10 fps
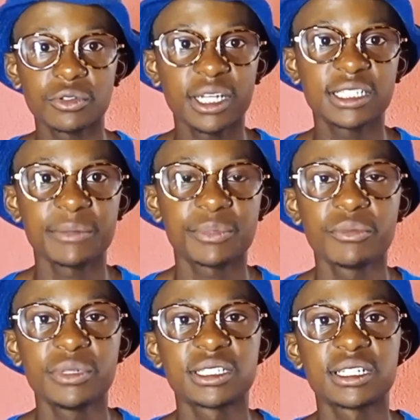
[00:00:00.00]
as I
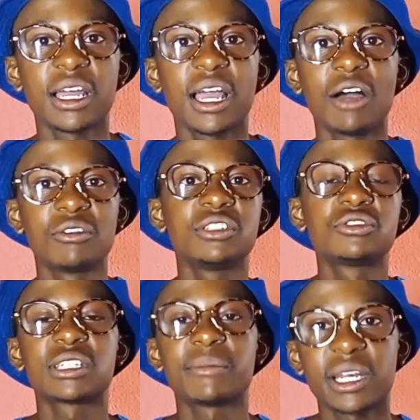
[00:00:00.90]
promised, I'll need to
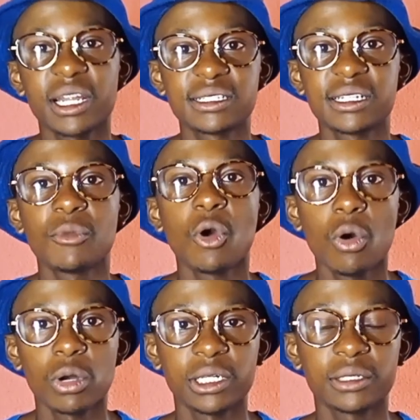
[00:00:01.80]
summarize them
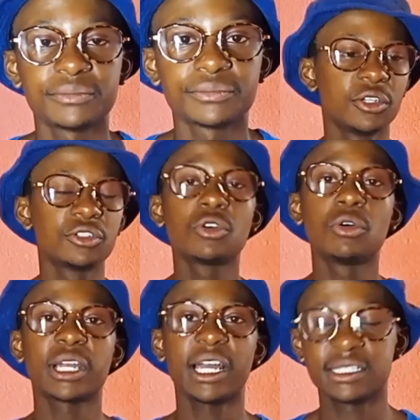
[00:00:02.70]
all. So
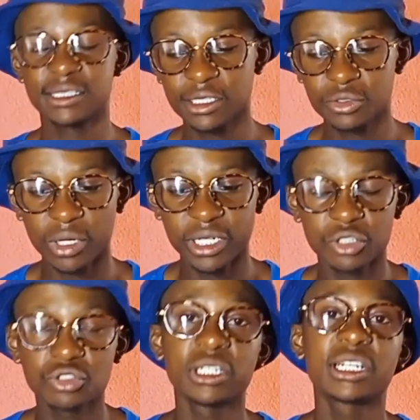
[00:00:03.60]
guys, this one
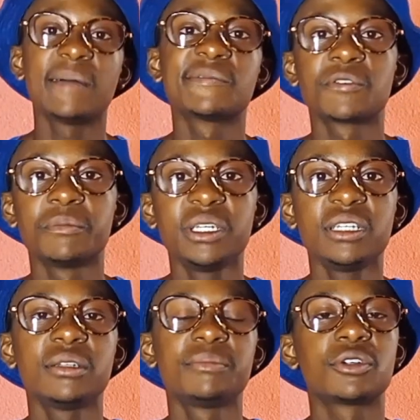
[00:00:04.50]
actually comes from
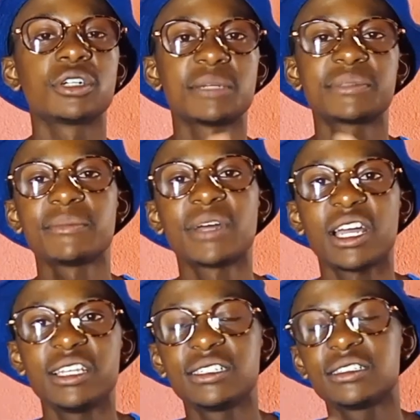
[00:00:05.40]
me because I'm
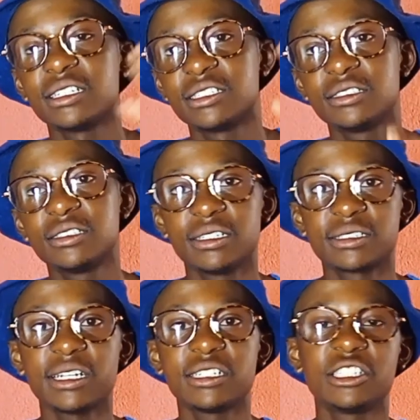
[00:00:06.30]
summarizing the
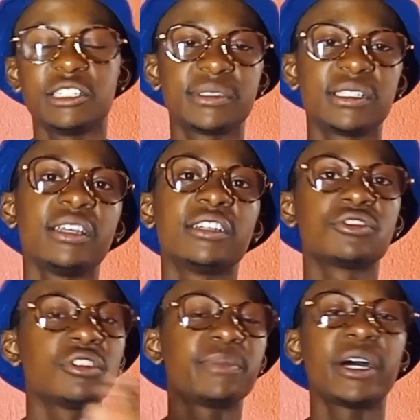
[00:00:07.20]
study tips. It's
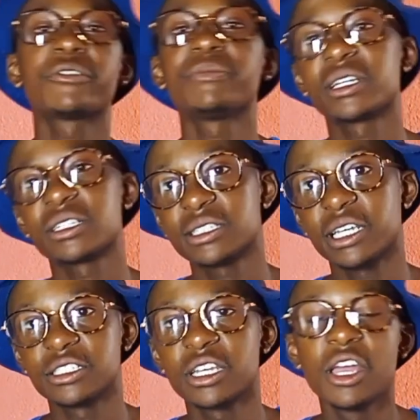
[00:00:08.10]
not part of my
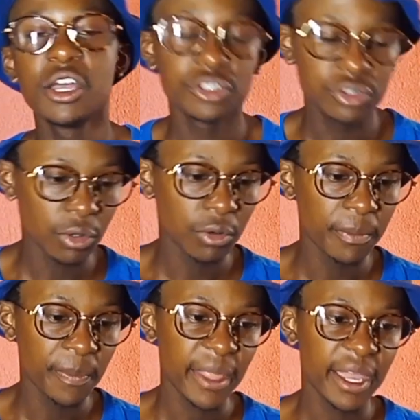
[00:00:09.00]
research. So
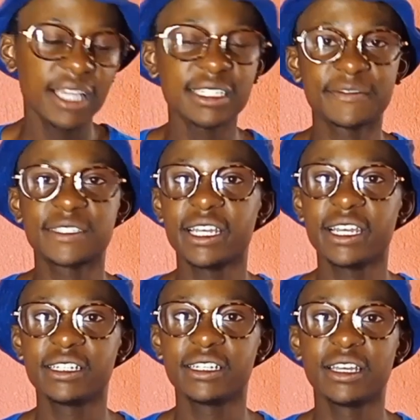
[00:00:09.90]
as I've said,